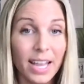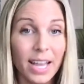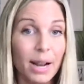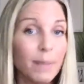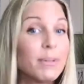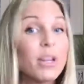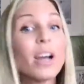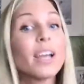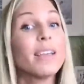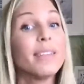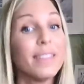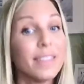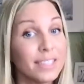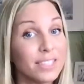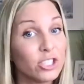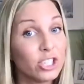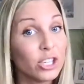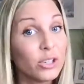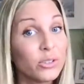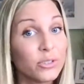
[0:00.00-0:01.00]
and I'm talking the
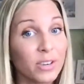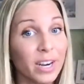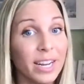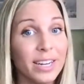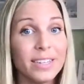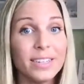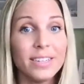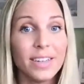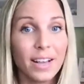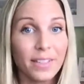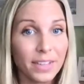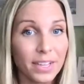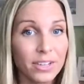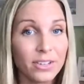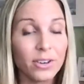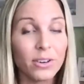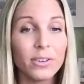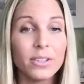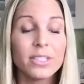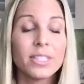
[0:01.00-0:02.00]
children, not the
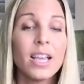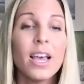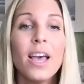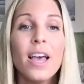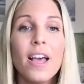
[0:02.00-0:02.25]
adults,